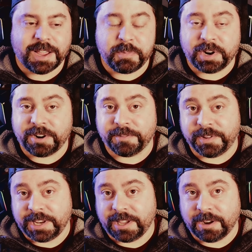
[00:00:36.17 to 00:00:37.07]
I put out a
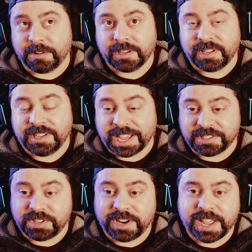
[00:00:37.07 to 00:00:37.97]
video
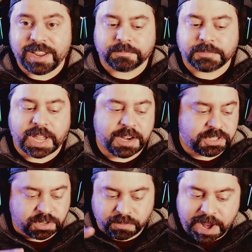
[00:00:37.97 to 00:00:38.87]
yesterday kind of
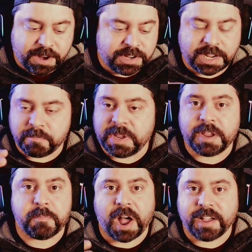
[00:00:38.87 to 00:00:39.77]
surrounding
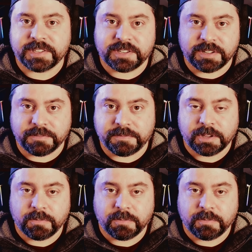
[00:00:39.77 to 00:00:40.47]
being positive